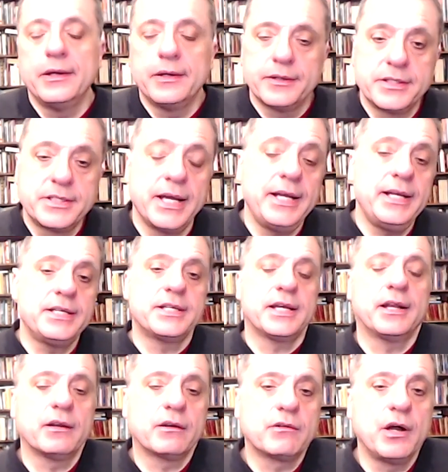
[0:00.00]
the Daily
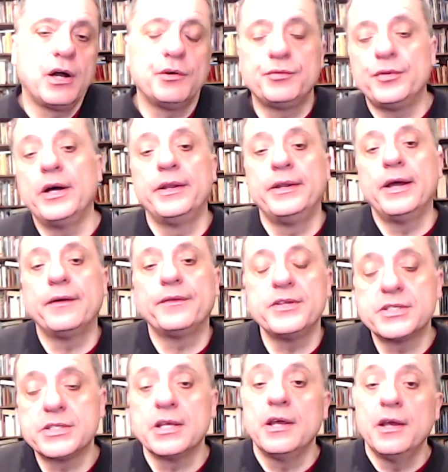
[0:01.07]
Telegraph, and now
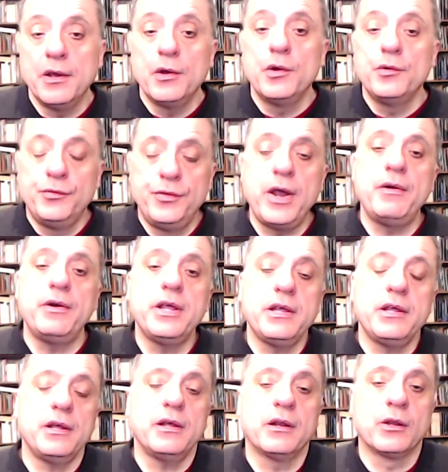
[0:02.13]
this
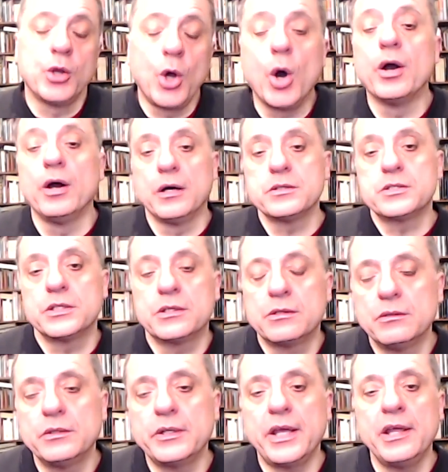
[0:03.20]
very long
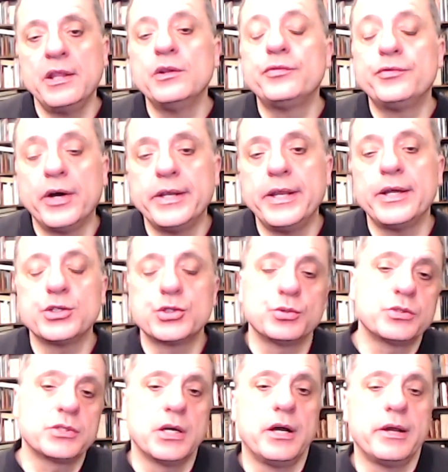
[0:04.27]
article in the Financial
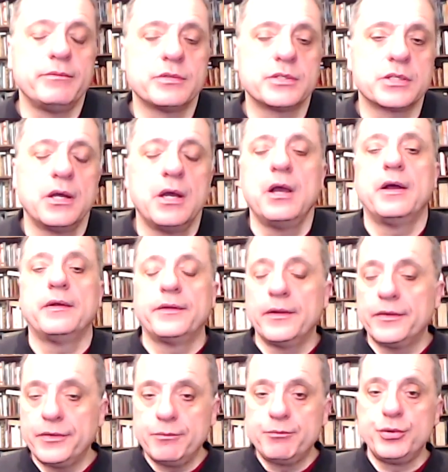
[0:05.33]
Times,
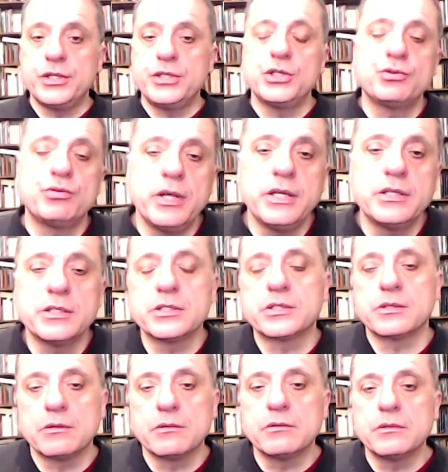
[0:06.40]
that British
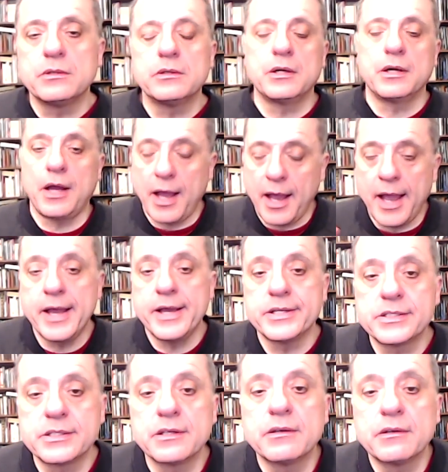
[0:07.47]
readers,
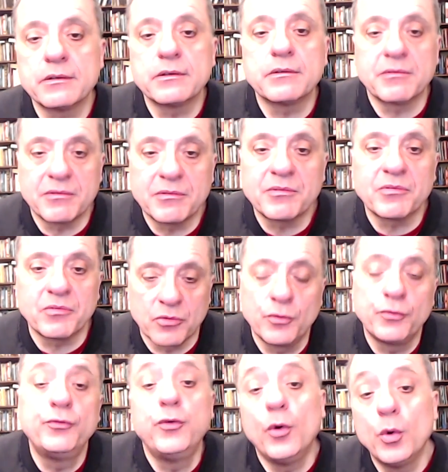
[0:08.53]
as the
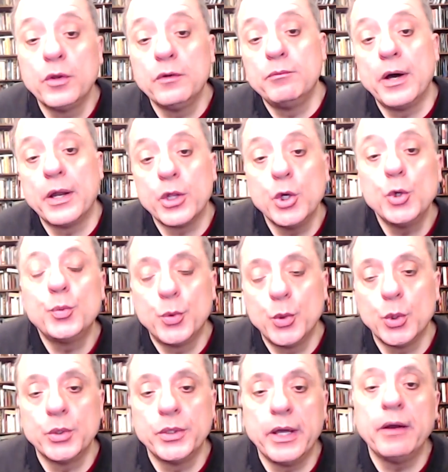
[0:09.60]
fall of
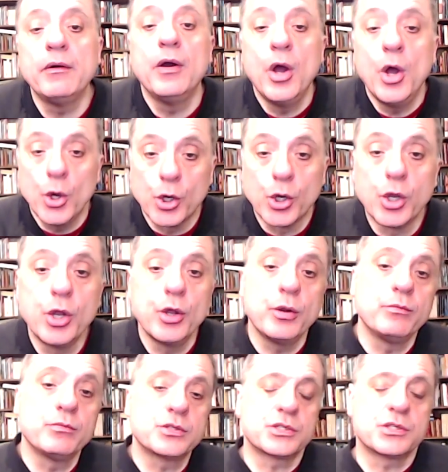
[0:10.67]
Mariupol now
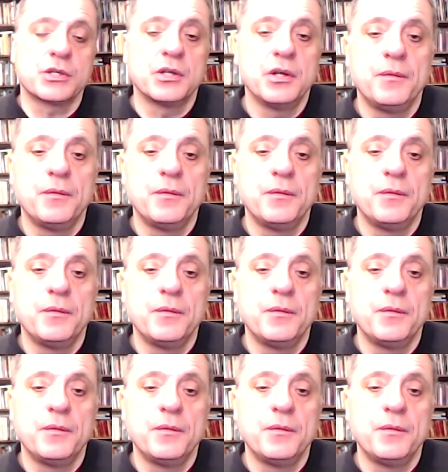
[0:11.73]
looms